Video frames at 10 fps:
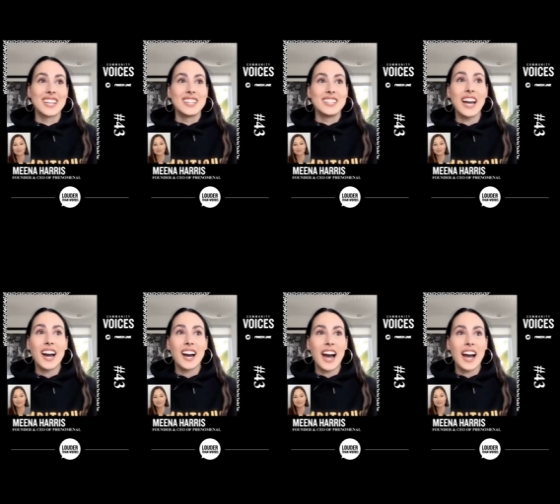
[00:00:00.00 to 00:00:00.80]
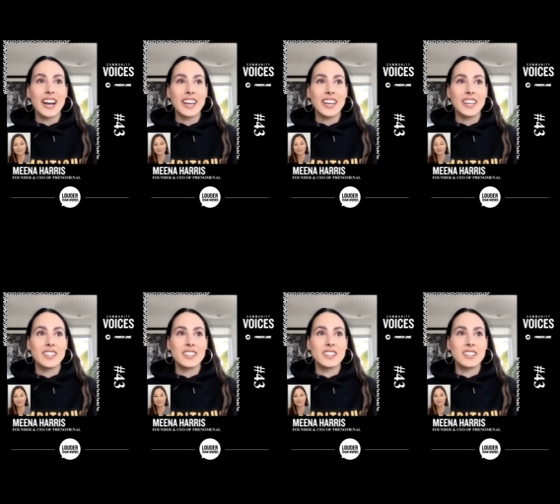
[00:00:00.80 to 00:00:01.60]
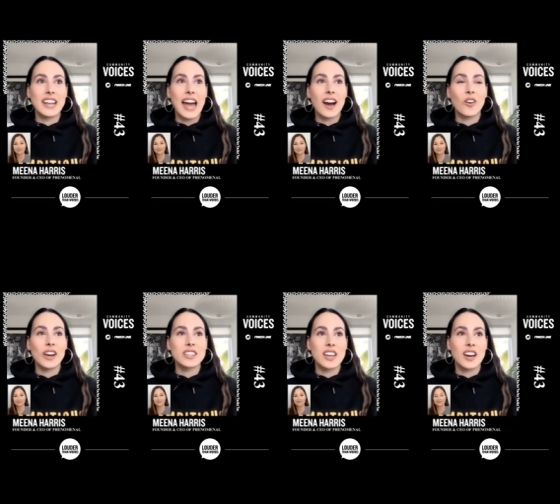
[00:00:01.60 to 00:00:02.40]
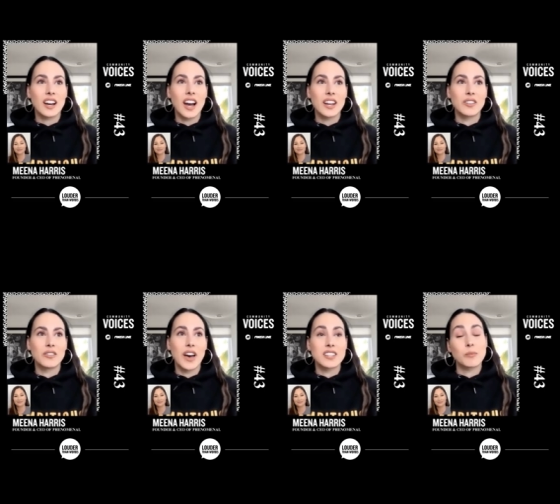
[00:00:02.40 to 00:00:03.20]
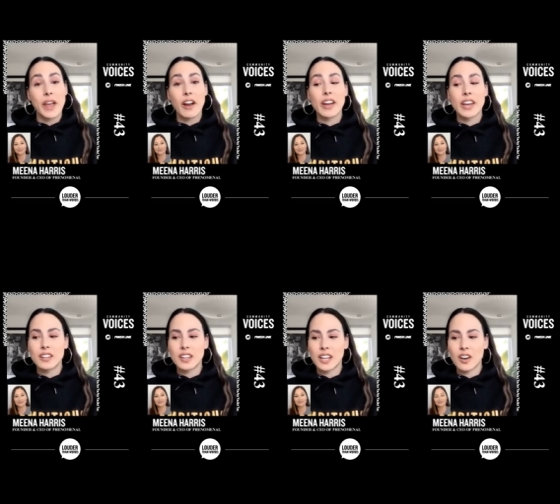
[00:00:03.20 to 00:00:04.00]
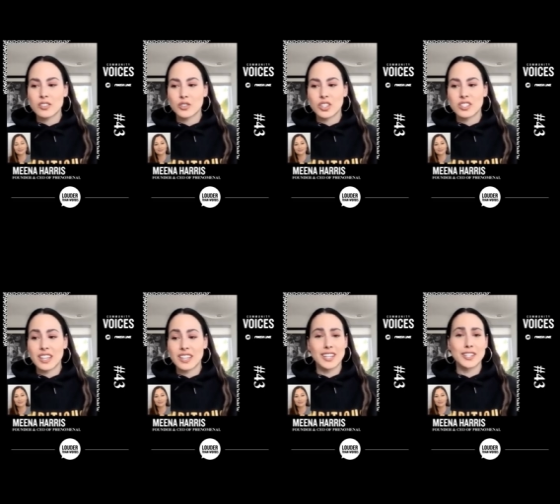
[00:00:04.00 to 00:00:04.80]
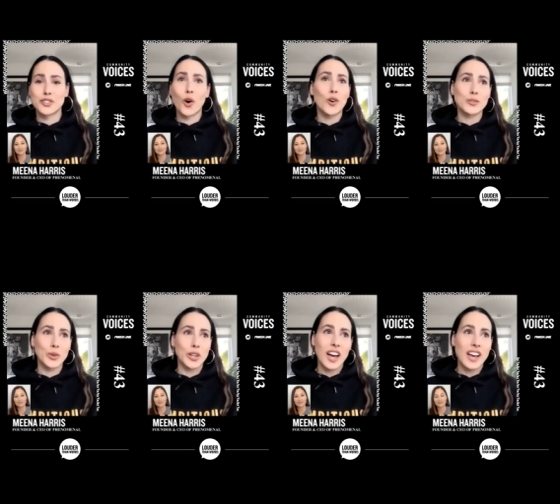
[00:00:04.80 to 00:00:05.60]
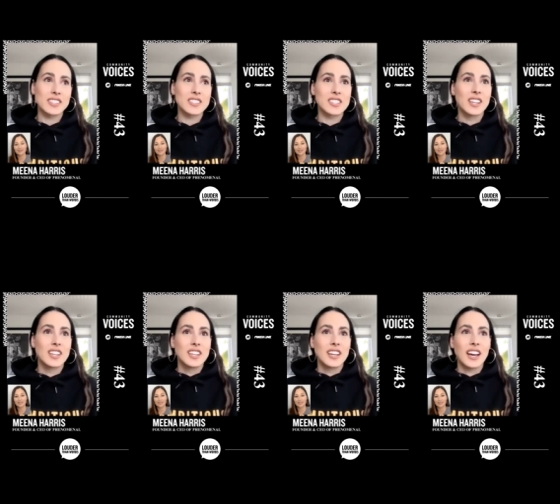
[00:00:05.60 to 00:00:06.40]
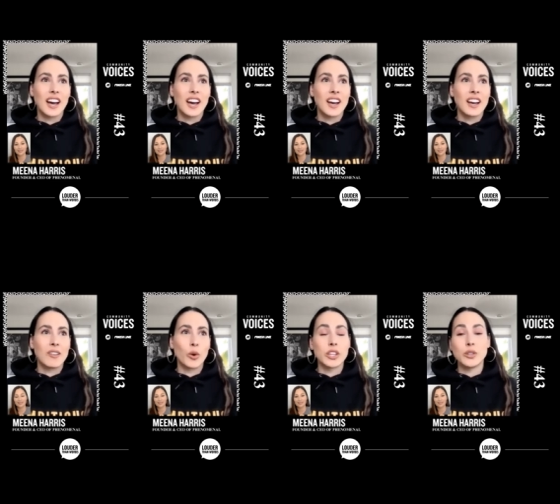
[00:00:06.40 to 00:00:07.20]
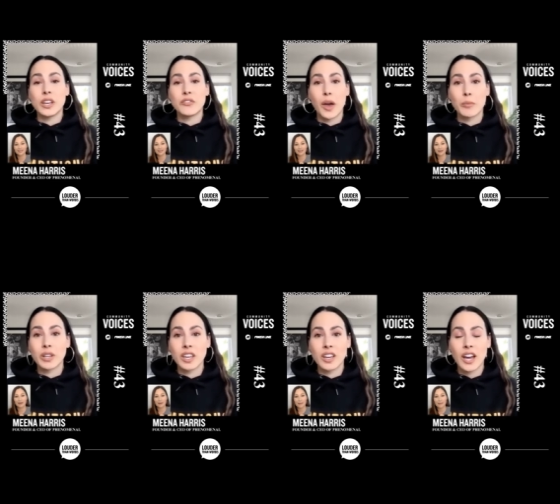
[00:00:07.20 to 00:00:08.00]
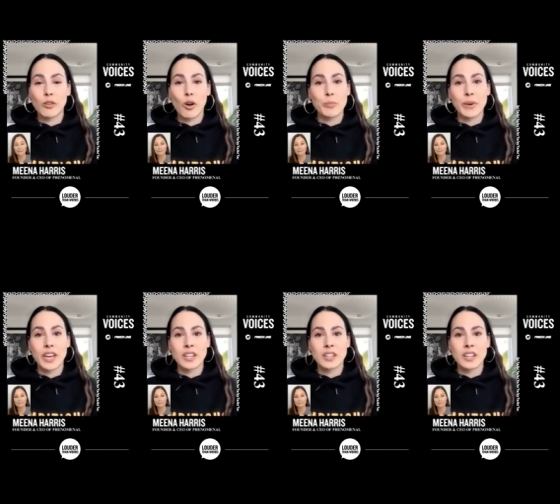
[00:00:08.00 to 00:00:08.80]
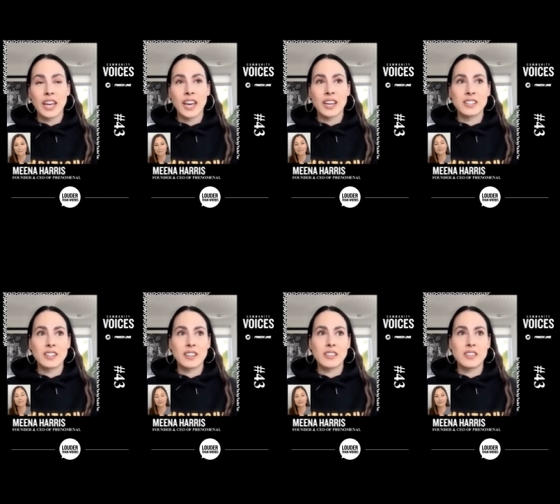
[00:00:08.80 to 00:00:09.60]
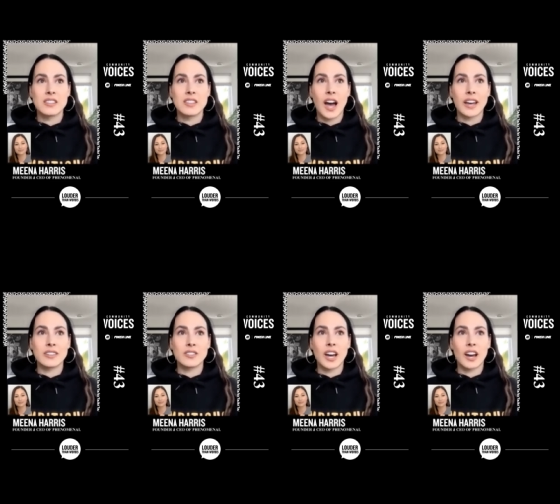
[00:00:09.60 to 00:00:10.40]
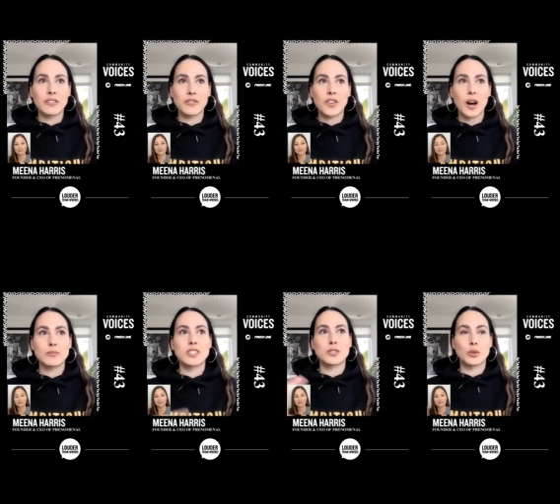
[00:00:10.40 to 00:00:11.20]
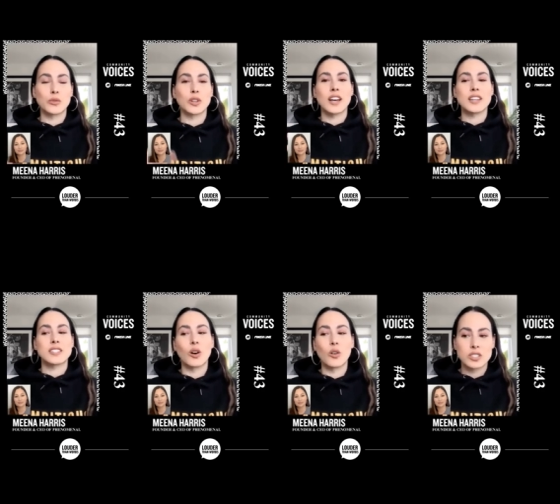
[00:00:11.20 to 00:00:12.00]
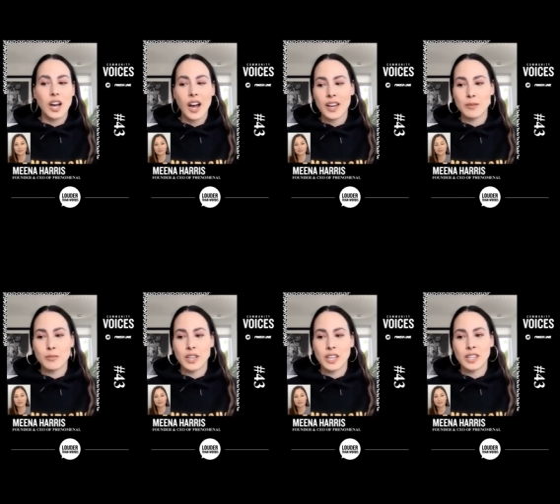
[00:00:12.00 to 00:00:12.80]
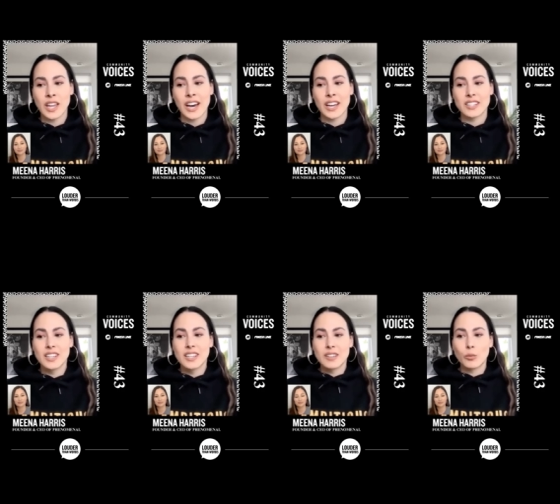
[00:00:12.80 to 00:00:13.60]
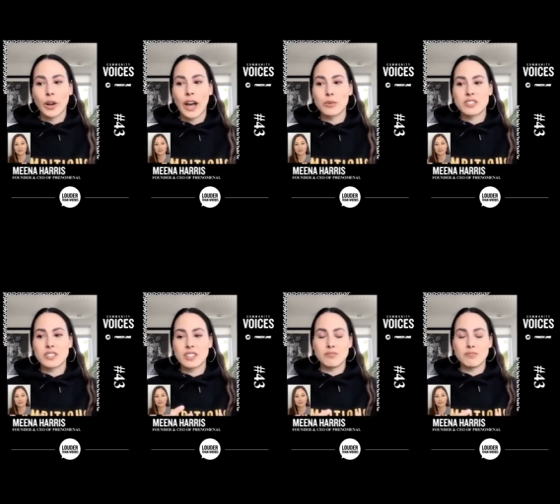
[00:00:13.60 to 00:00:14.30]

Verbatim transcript: Yeah, I now I think kind of as a parent and also just as an adult realize uh, what a unique family I grew up in. And I, I've come to sort of realize that over time, in that when I was